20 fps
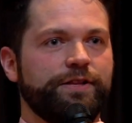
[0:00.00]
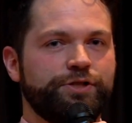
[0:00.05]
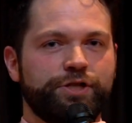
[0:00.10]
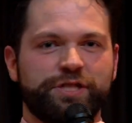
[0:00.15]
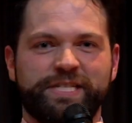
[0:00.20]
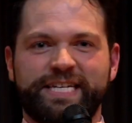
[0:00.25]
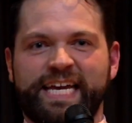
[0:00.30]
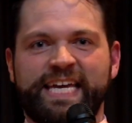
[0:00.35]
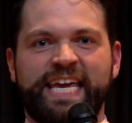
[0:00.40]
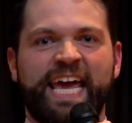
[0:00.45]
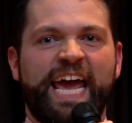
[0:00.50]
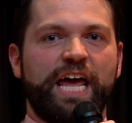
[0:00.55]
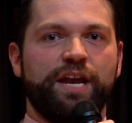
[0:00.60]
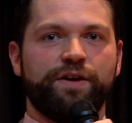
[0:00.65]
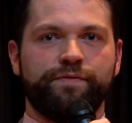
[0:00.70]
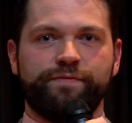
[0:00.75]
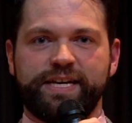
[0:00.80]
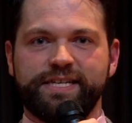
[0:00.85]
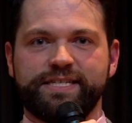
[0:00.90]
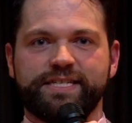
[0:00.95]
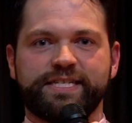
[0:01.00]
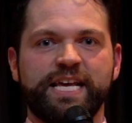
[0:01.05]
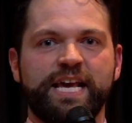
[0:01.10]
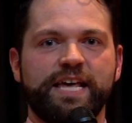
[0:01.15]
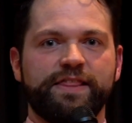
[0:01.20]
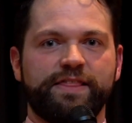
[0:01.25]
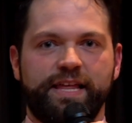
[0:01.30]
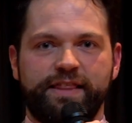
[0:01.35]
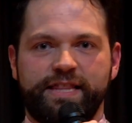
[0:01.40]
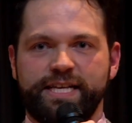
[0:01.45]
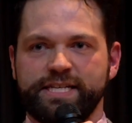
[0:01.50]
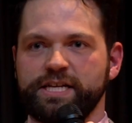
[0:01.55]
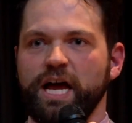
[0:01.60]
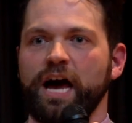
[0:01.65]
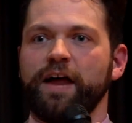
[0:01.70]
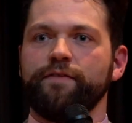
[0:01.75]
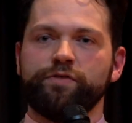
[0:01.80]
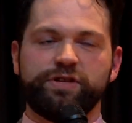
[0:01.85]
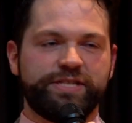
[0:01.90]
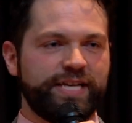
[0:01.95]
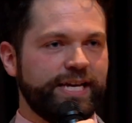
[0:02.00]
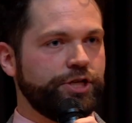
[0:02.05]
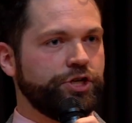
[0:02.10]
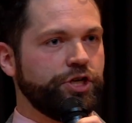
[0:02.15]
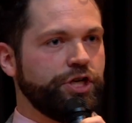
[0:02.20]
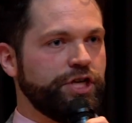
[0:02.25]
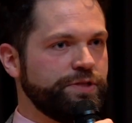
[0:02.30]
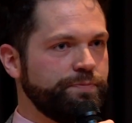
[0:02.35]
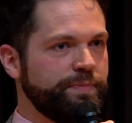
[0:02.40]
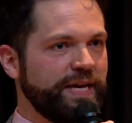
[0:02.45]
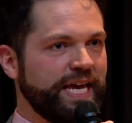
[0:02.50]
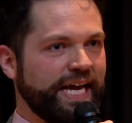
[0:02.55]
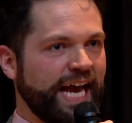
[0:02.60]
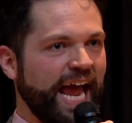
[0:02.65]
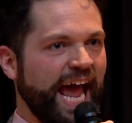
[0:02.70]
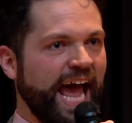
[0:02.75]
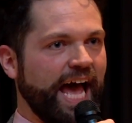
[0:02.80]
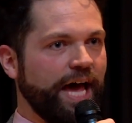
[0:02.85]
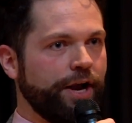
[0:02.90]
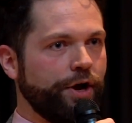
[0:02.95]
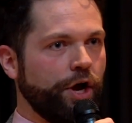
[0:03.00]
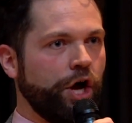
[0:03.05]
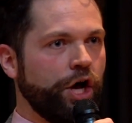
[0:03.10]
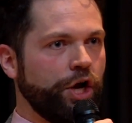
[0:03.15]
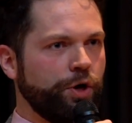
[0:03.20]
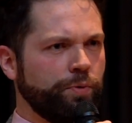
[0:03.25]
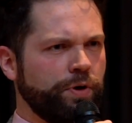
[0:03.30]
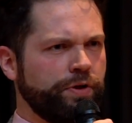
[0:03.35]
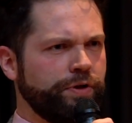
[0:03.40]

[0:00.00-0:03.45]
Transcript: just a canvas that this conversation is being had on,